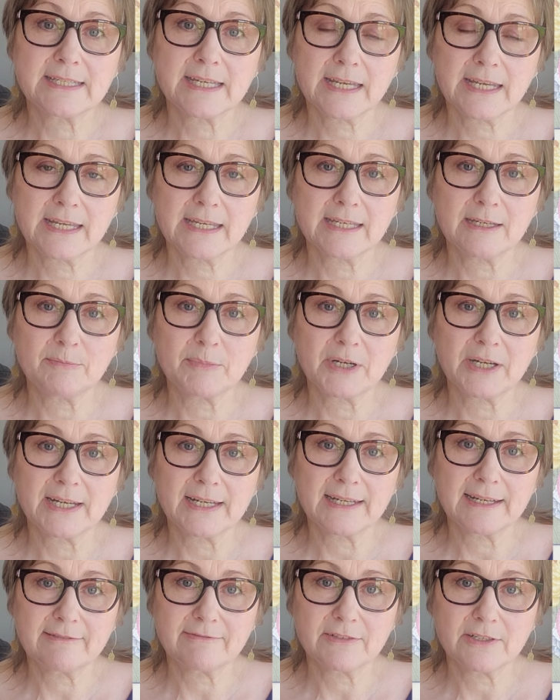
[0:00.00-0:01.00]
Tee by
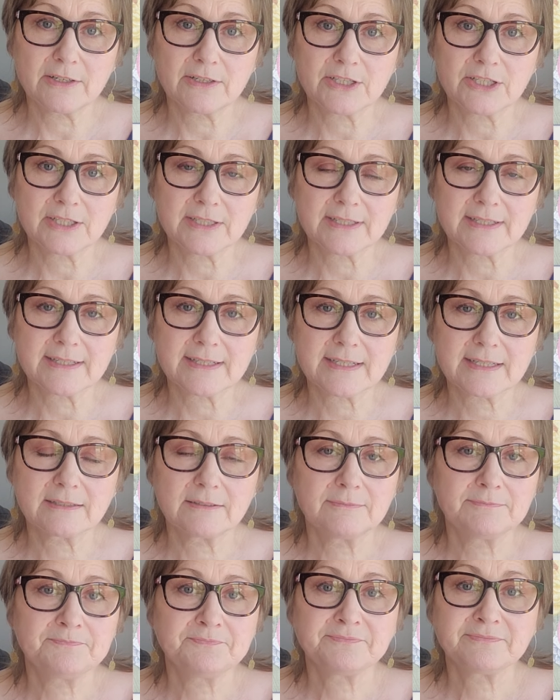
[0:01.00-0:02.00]
Love Notions.
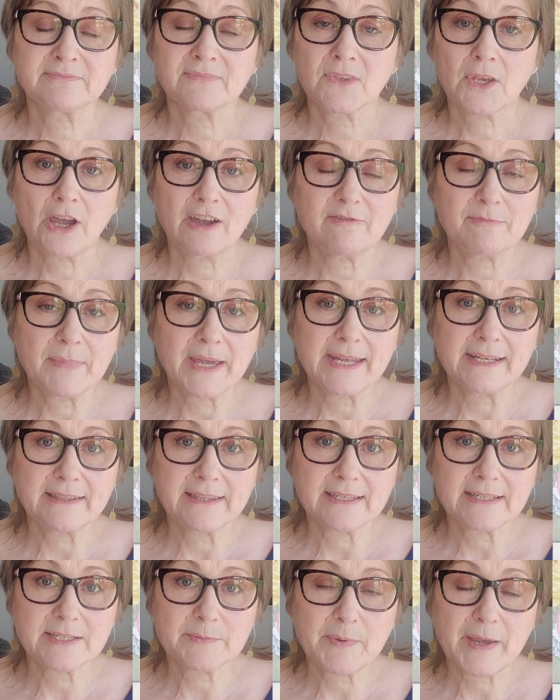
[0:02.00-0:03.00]
I've made
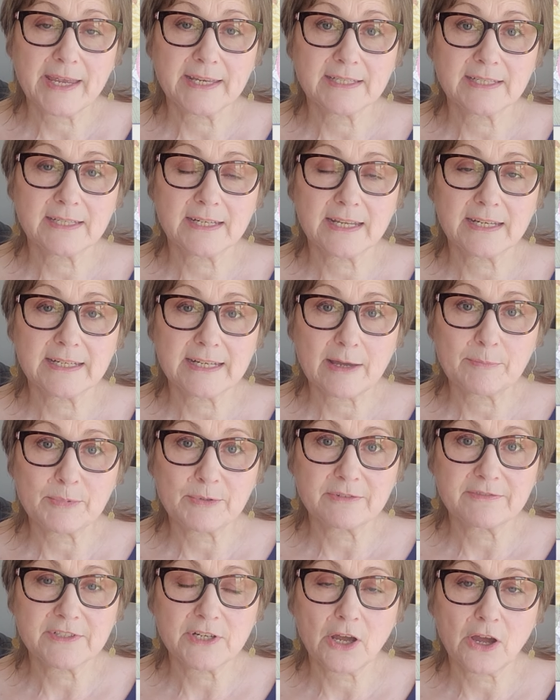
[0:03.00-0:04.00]
this pattern a
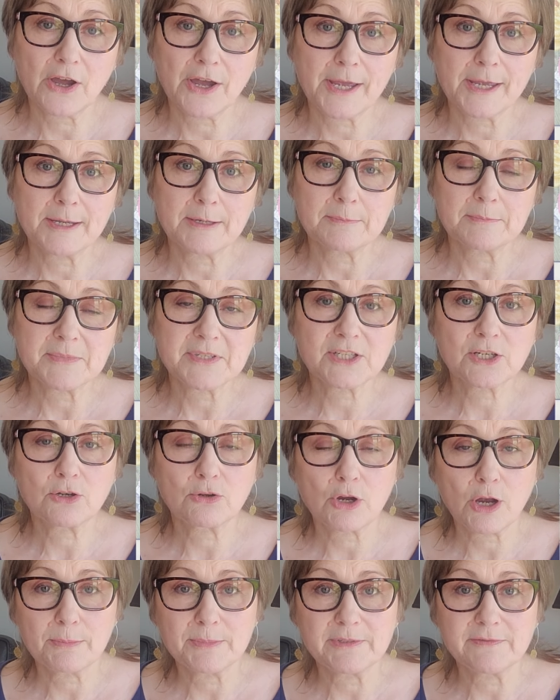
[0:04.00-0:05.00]
number of times,
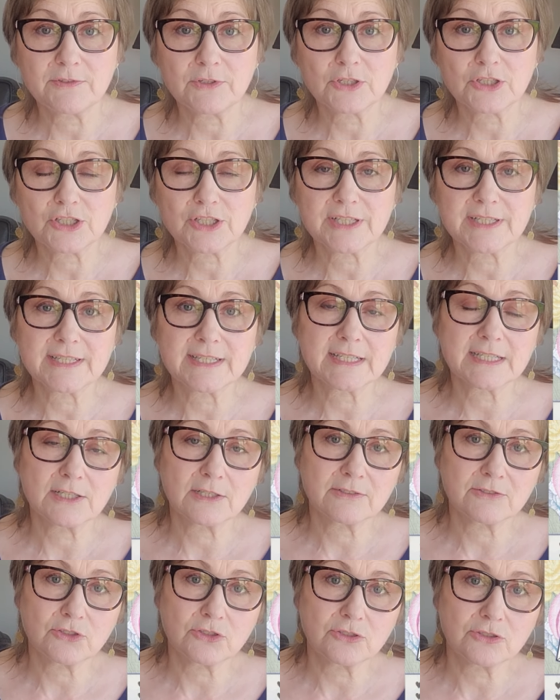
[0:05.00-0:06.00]
cropped versions,
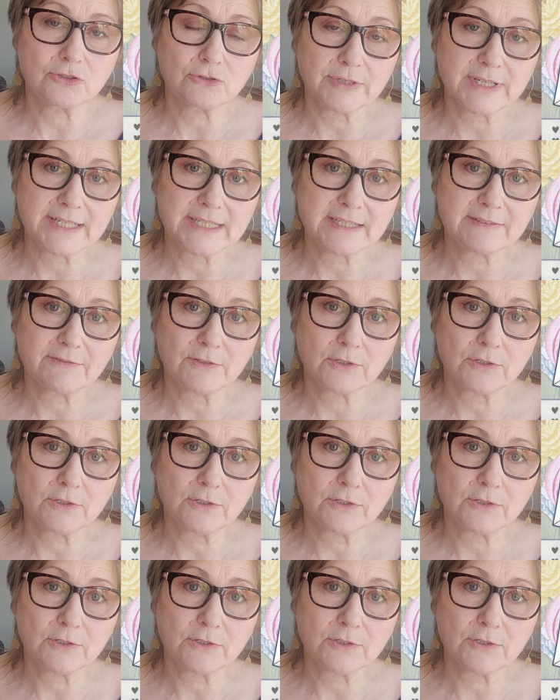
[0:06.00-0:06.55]
dress